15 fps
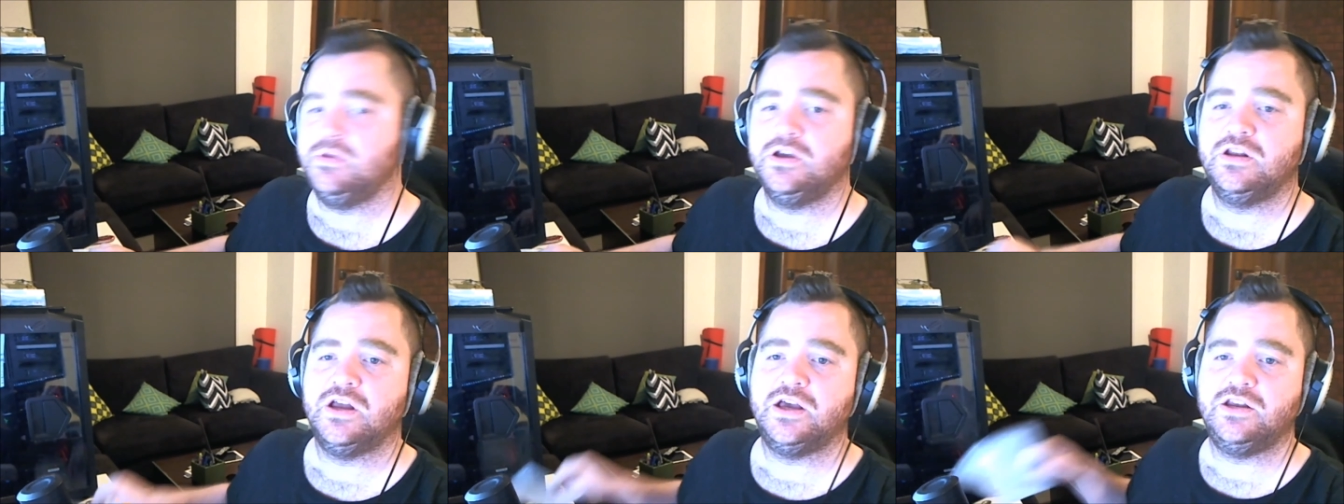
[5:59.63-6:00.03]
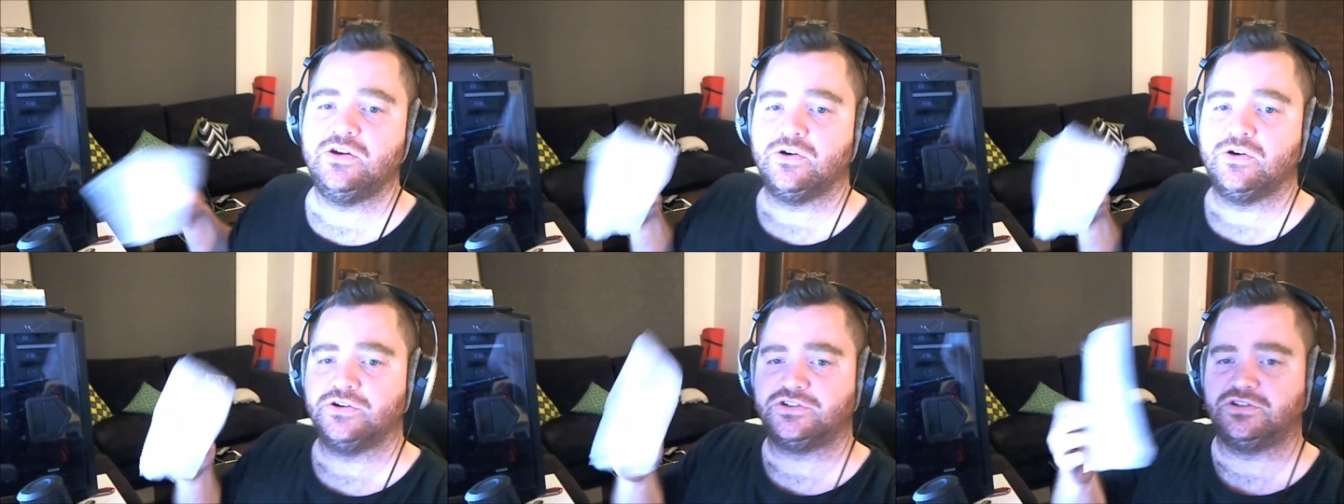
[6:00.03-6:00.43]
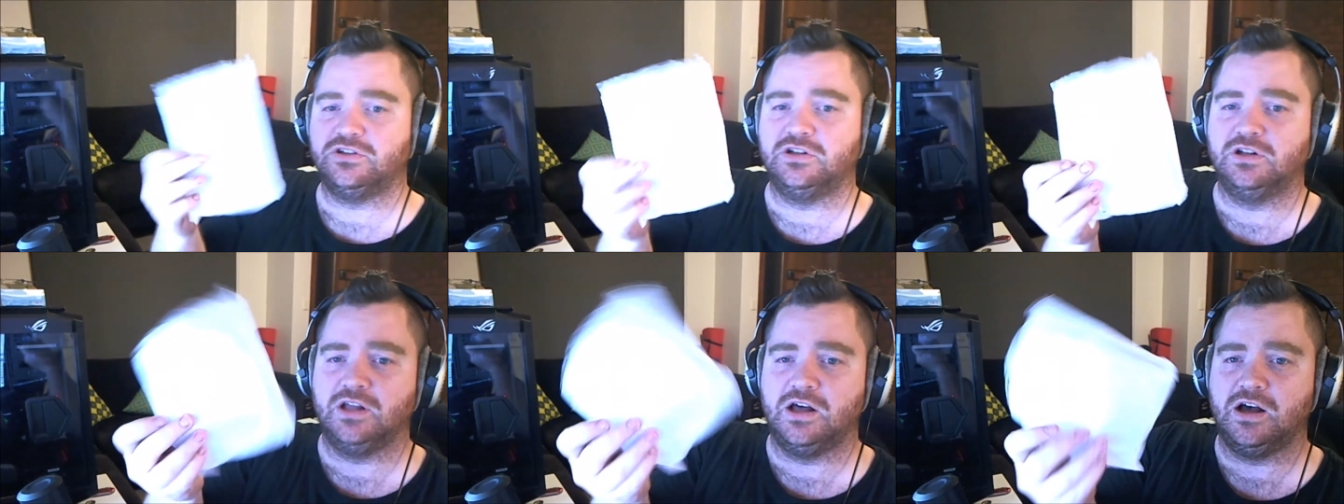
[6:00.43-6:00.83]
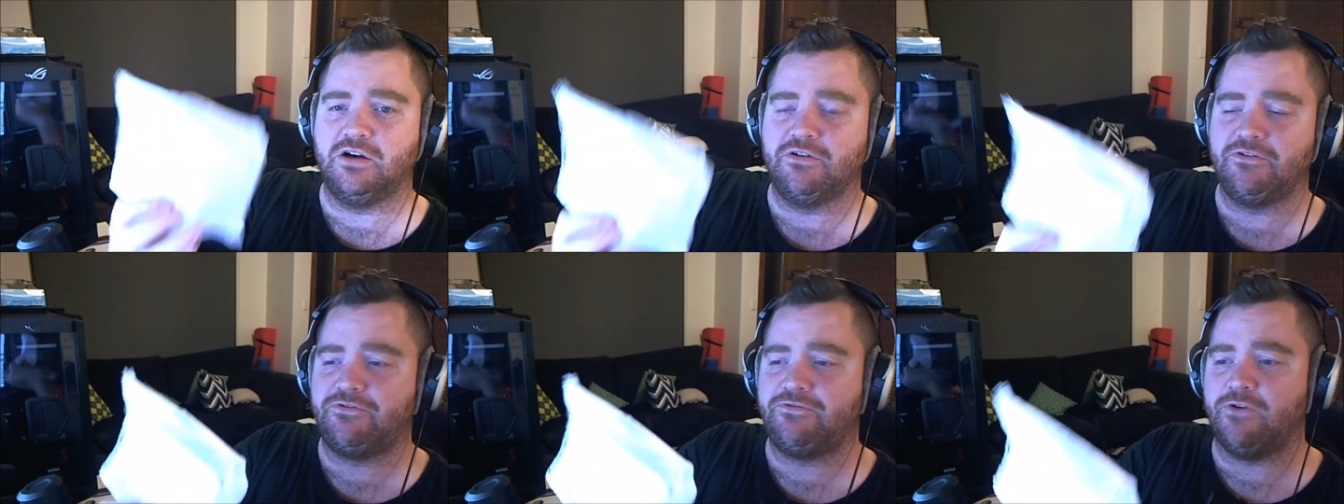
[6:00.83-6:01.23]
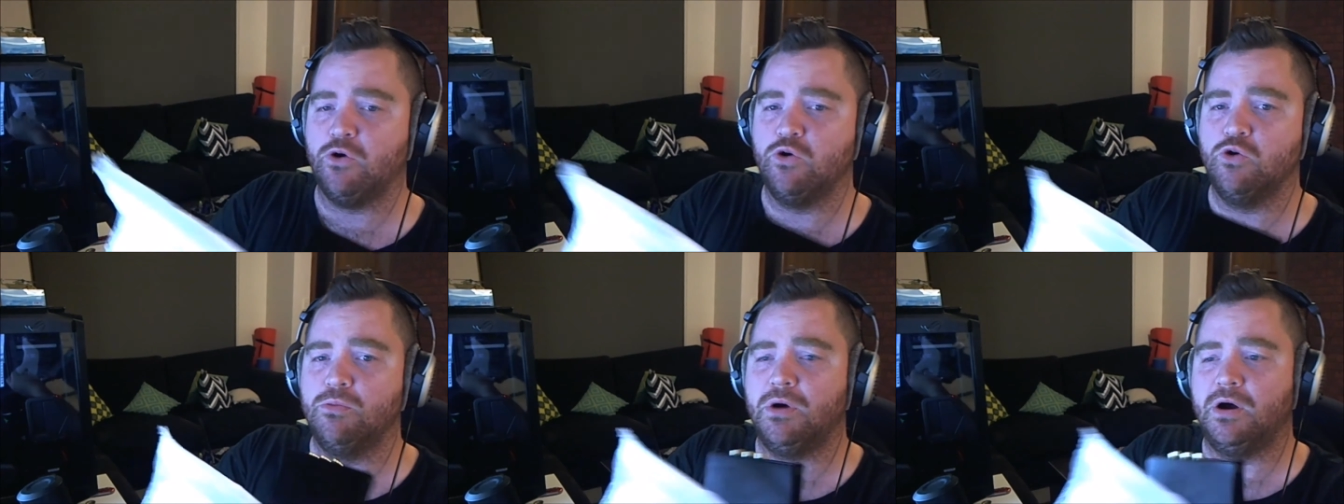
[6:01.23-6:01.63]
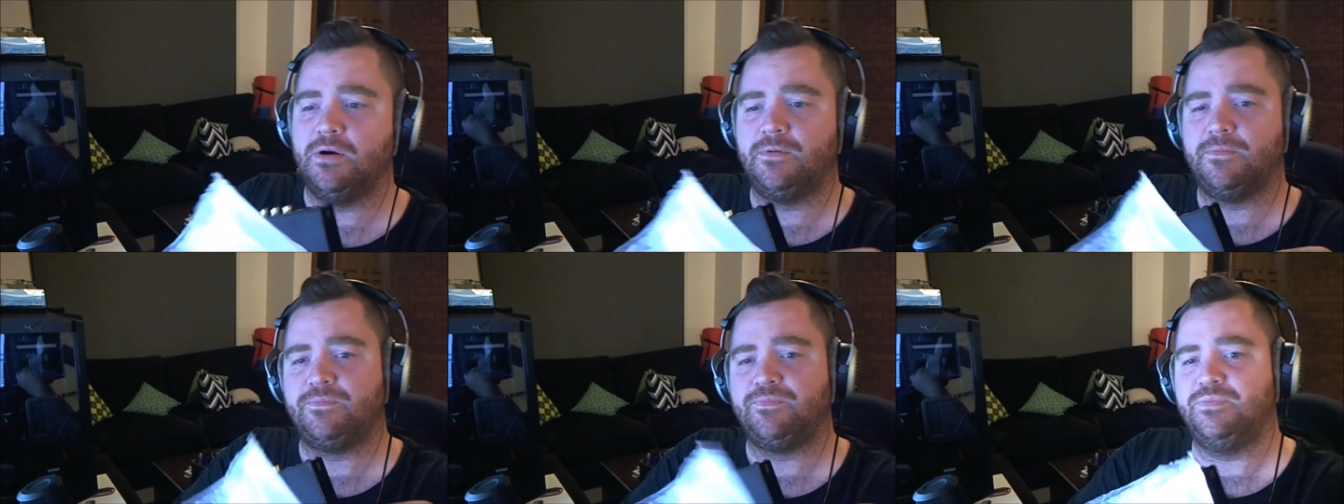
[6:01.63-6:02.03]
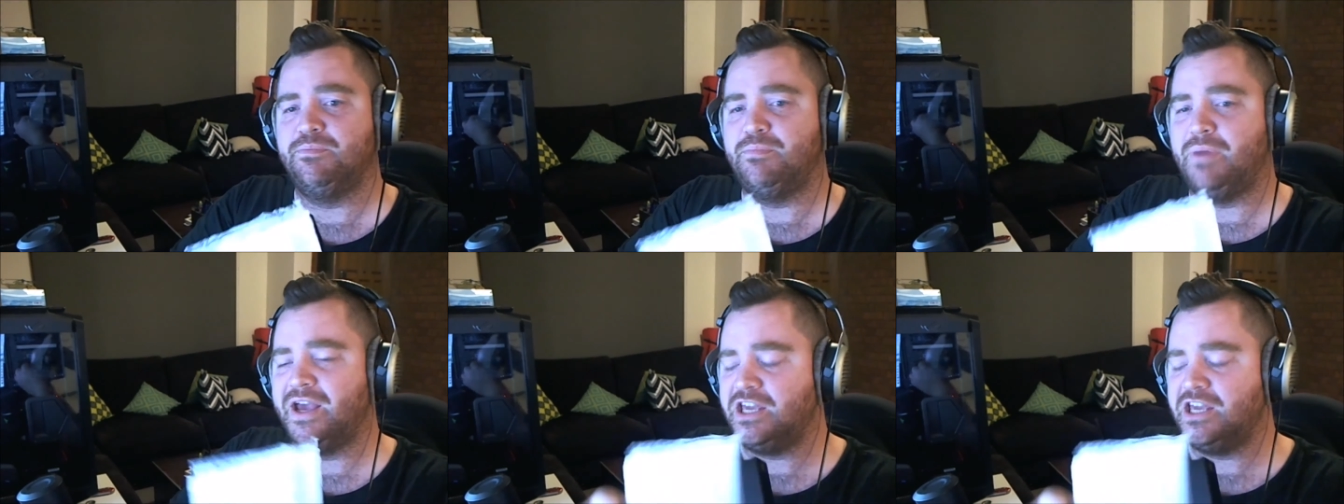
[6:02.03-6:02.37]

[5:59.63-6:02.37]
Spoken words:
a nice little foam baggy